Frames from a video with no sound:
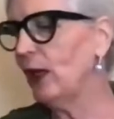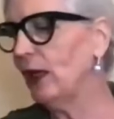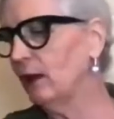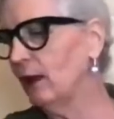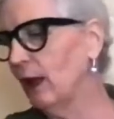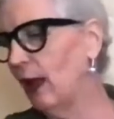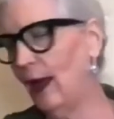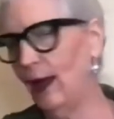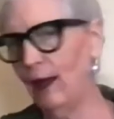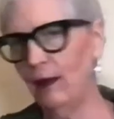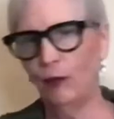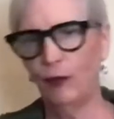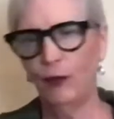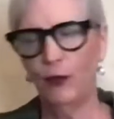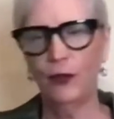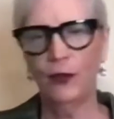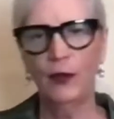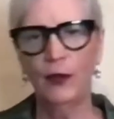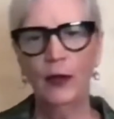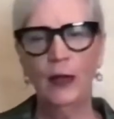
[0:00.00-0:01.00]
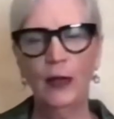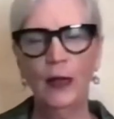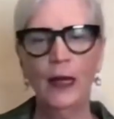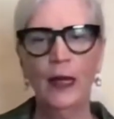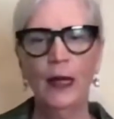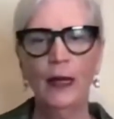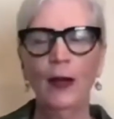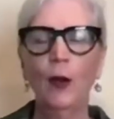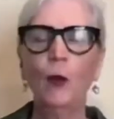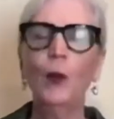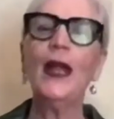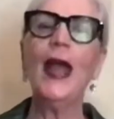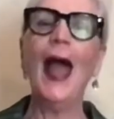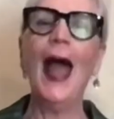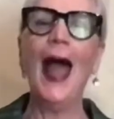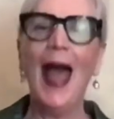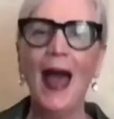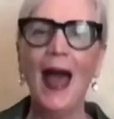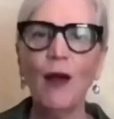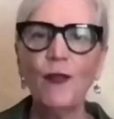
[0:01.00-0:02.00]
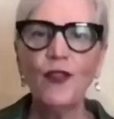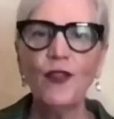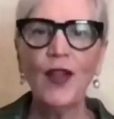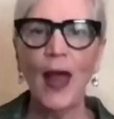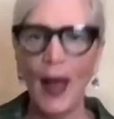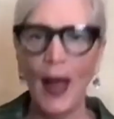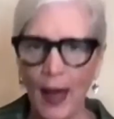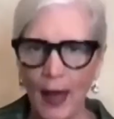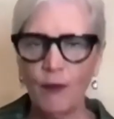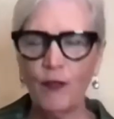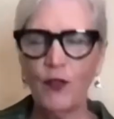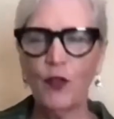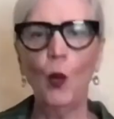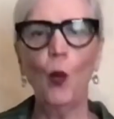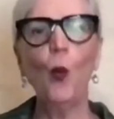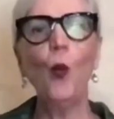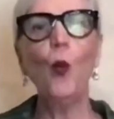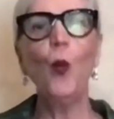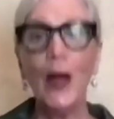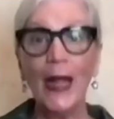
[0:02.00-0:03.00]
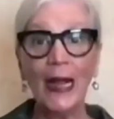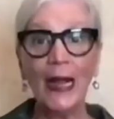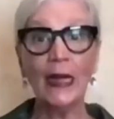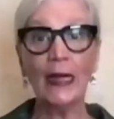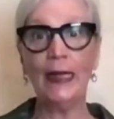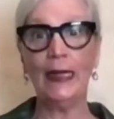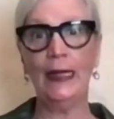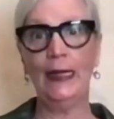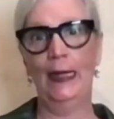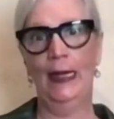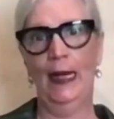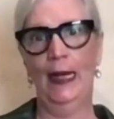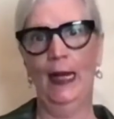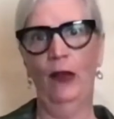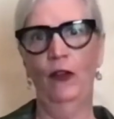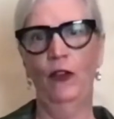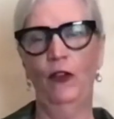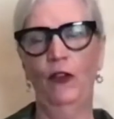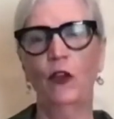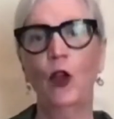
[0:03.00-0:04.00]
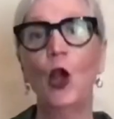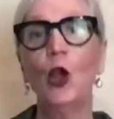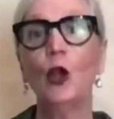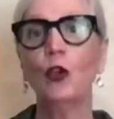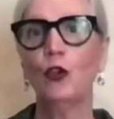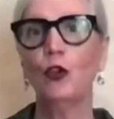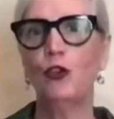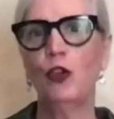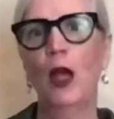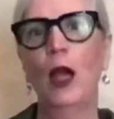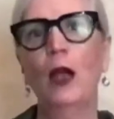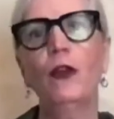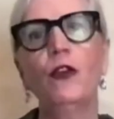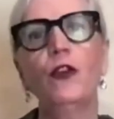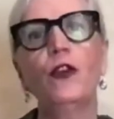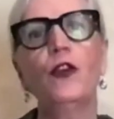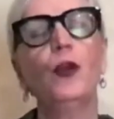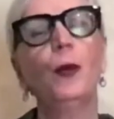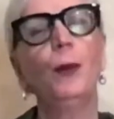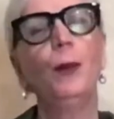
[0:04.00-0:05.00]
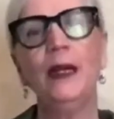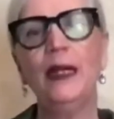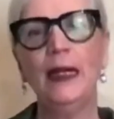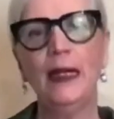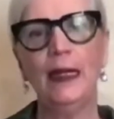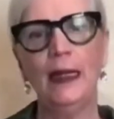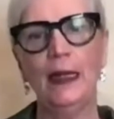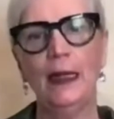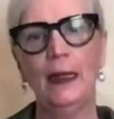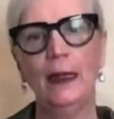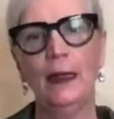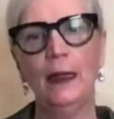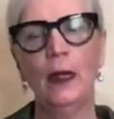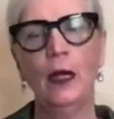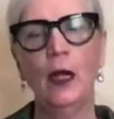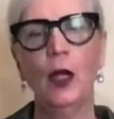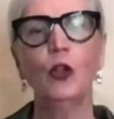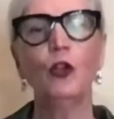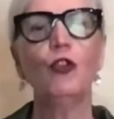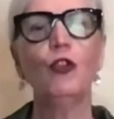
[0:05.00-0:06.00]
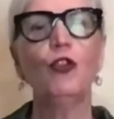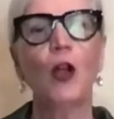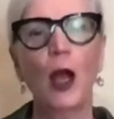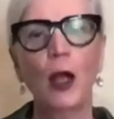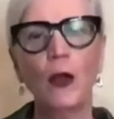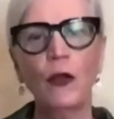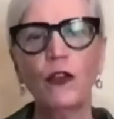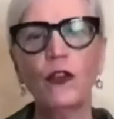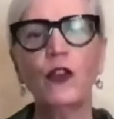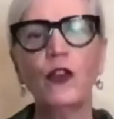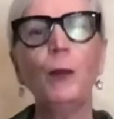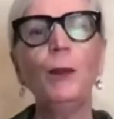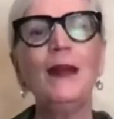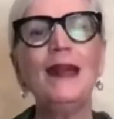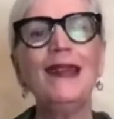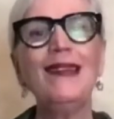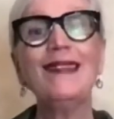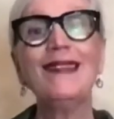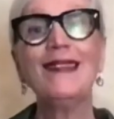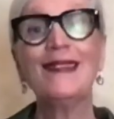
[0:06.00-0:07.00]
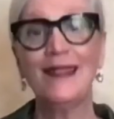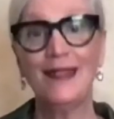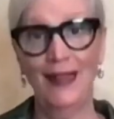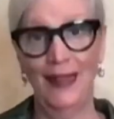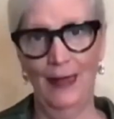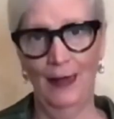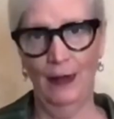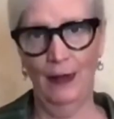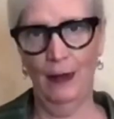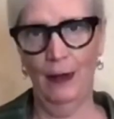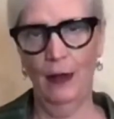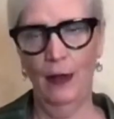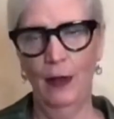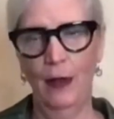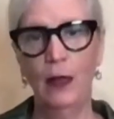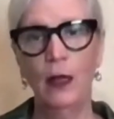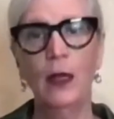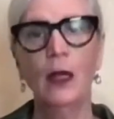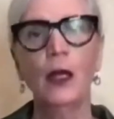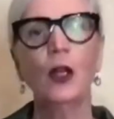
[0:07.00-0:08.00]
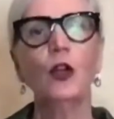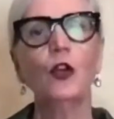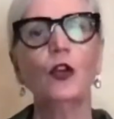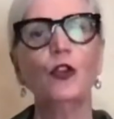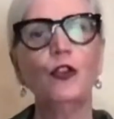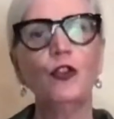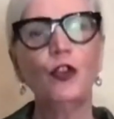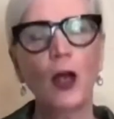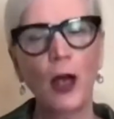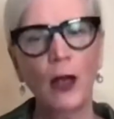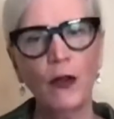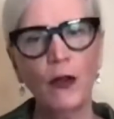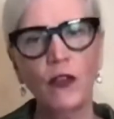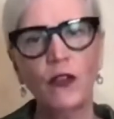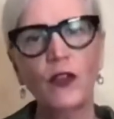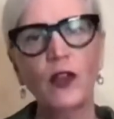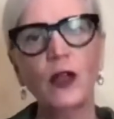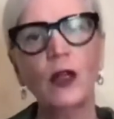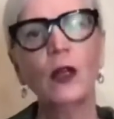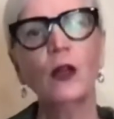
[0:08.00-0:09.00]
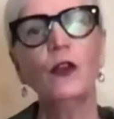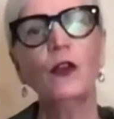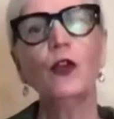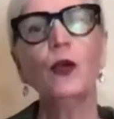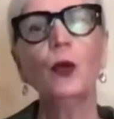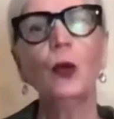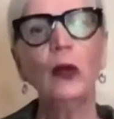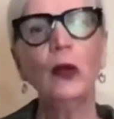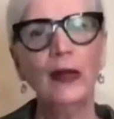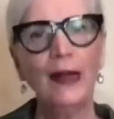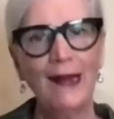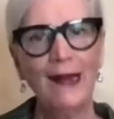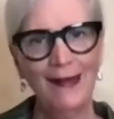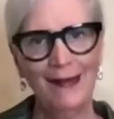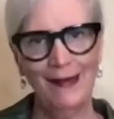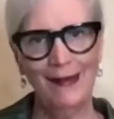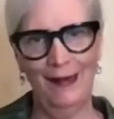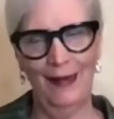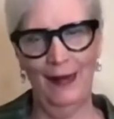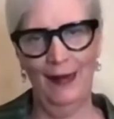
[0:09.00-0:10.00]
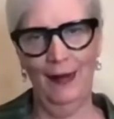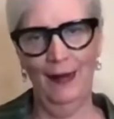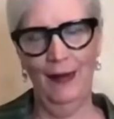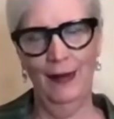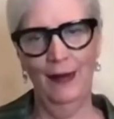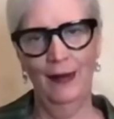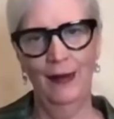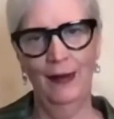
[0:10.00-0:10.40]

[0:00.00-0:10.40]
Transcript: love, that we have to have the willingness just to be still, just to listen,